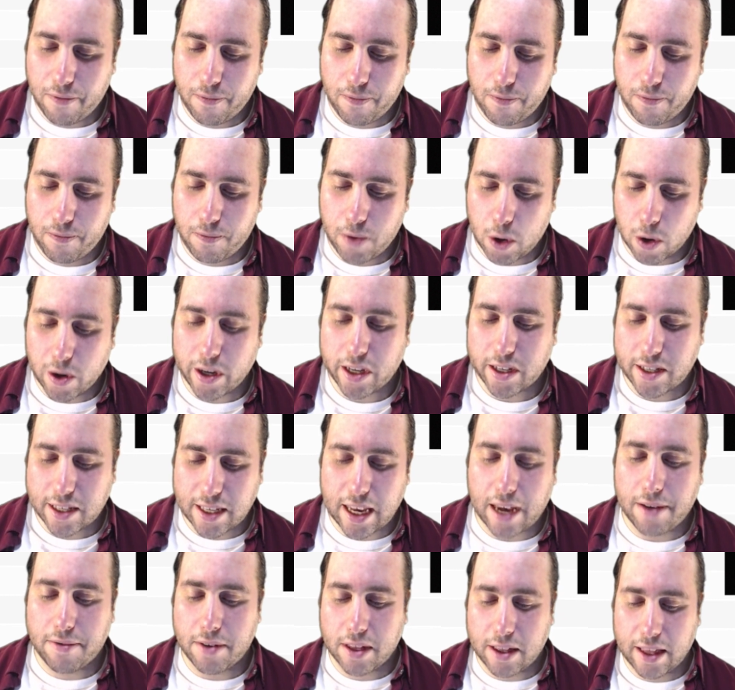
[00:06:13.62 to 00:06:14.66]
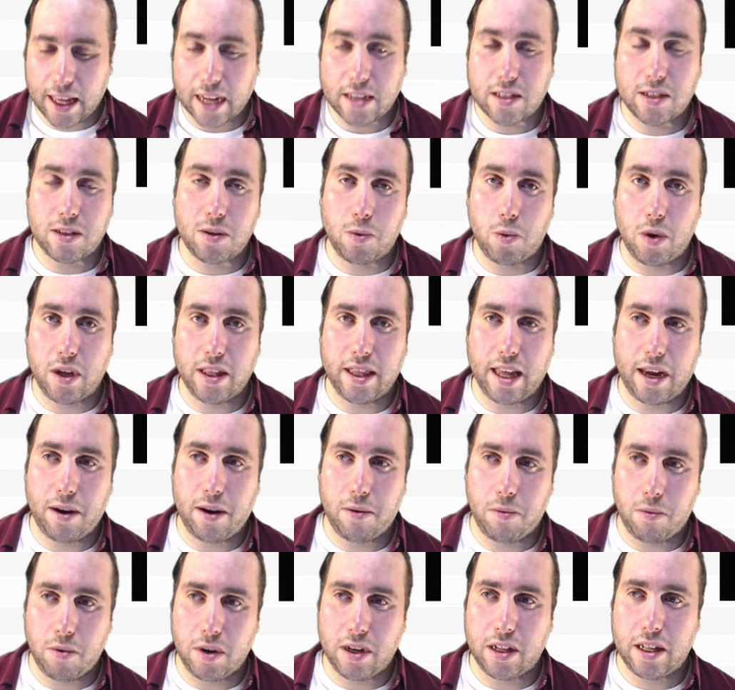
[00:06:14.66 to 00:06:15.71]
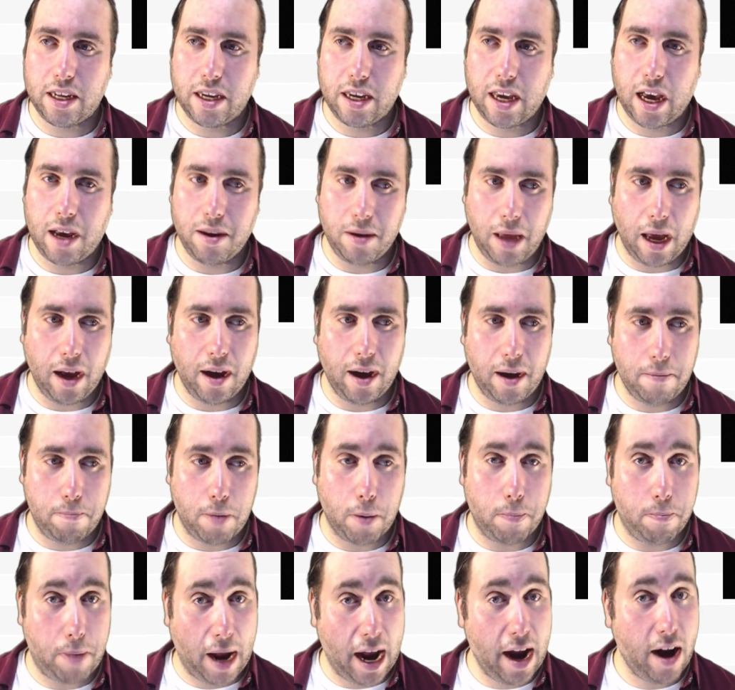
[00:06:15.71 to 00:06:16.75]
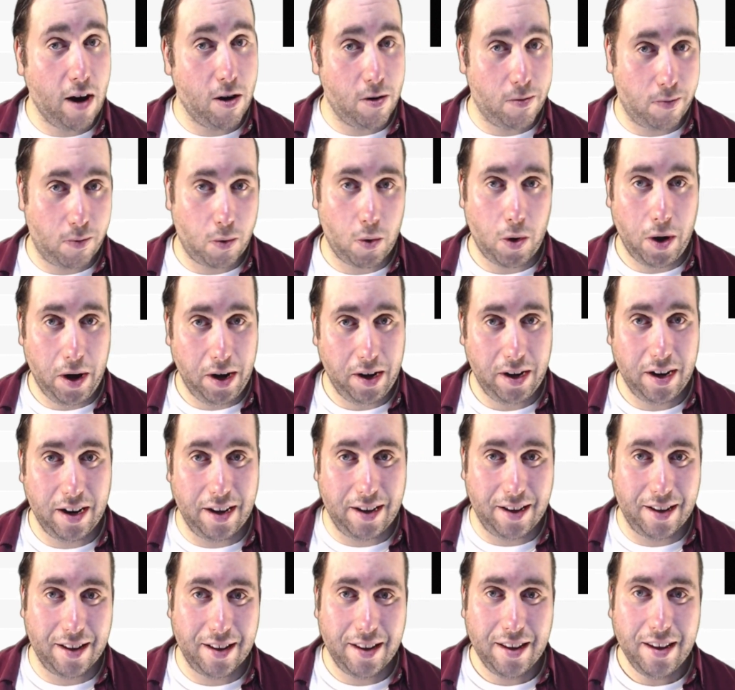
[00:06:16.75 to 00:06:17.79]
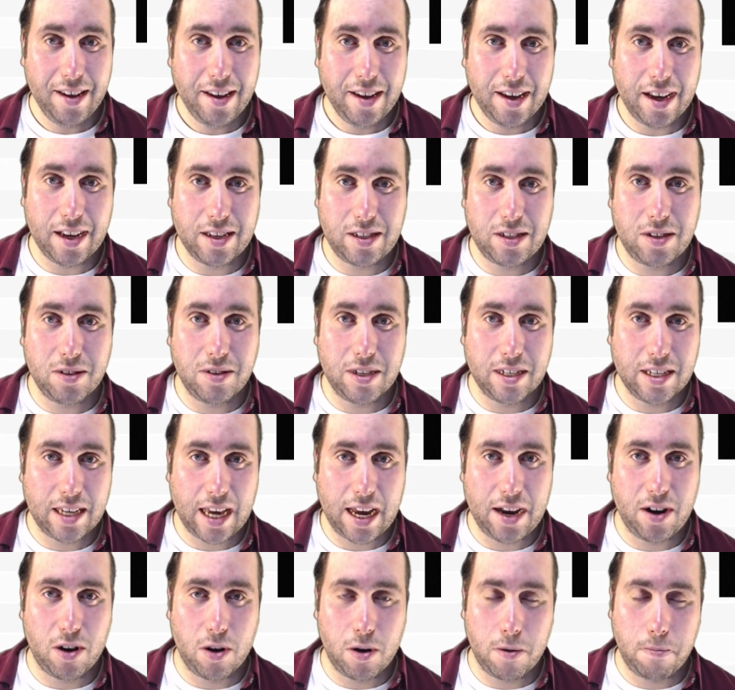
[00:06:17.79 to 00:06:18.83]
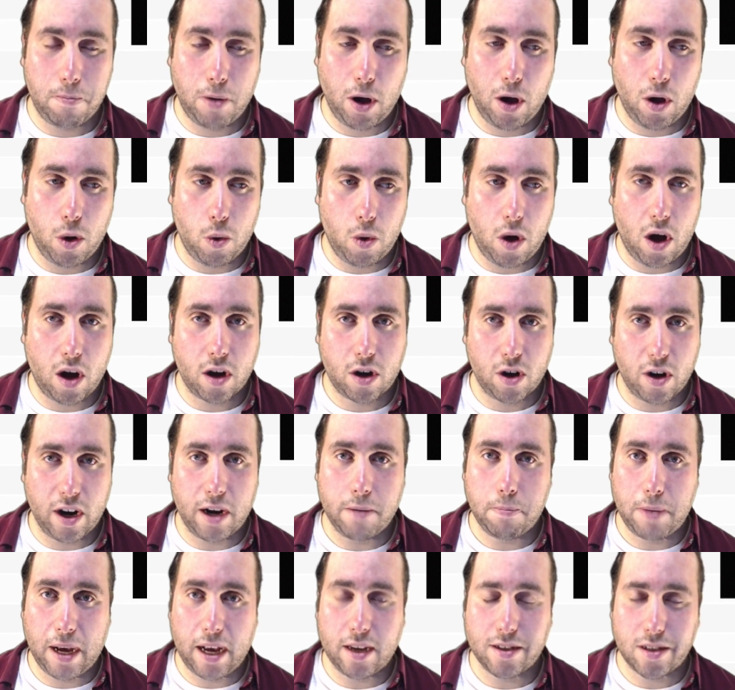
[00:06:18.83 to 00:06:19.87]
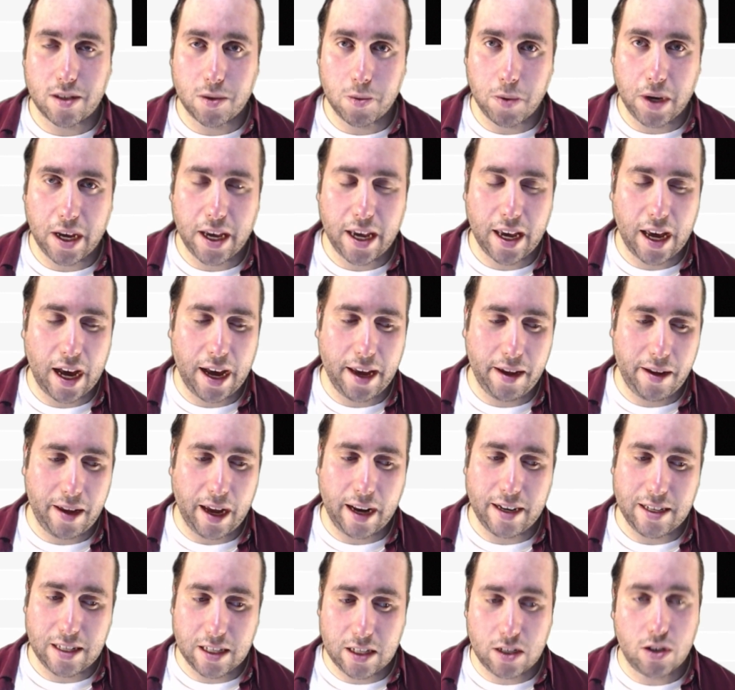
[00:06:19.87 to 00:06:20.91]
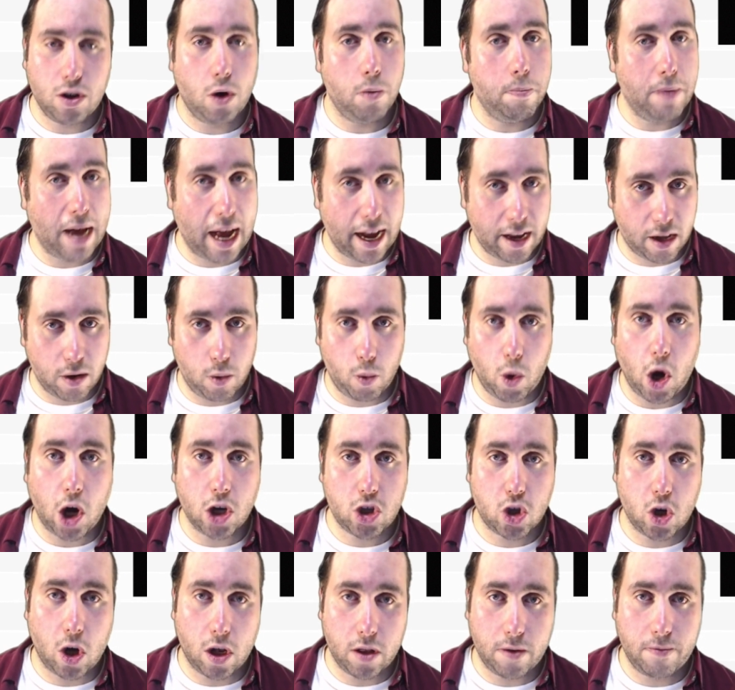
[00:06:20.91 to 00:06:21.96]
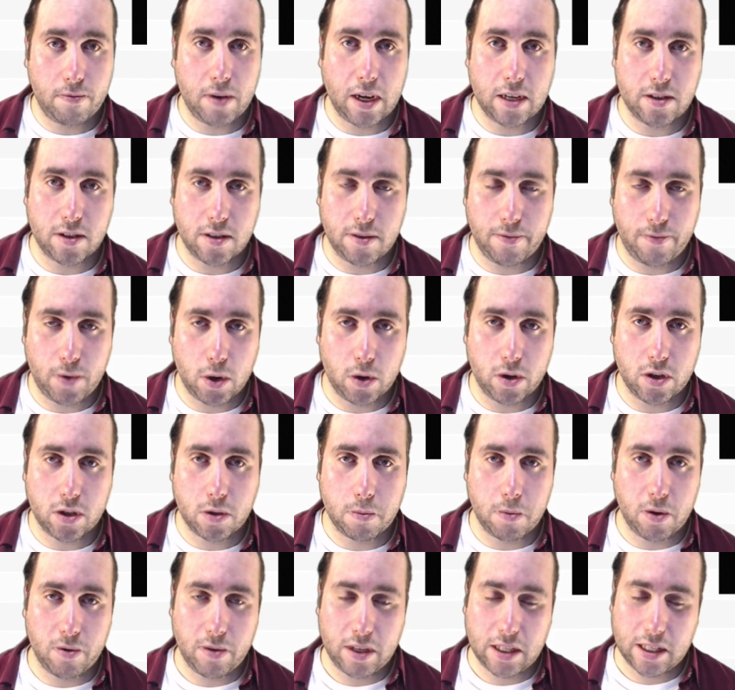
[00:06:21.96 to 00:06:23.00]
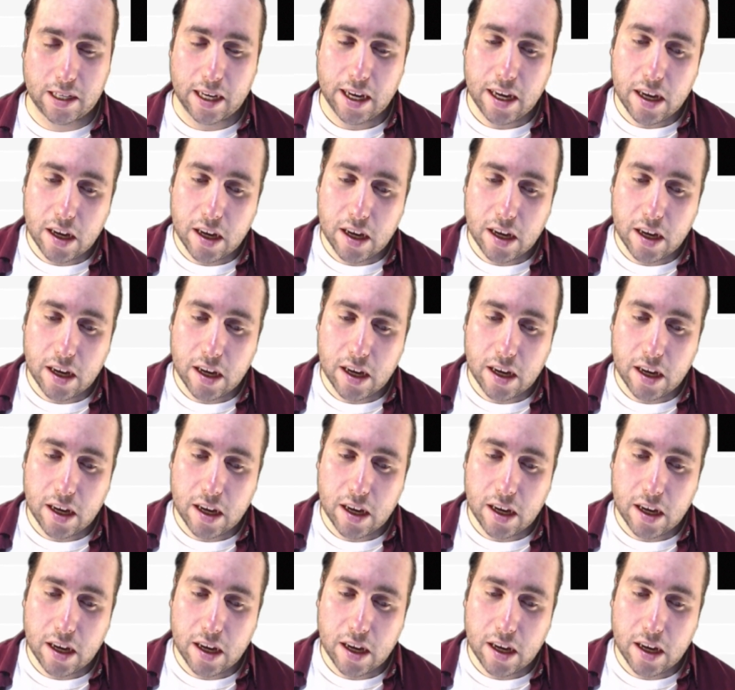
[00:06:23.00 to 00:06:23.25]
Furious 7, that's the one that really I prepared for it. As soon as I heard Paul Walker had passed away, I did go back and watch all the Fast and the Furious movies,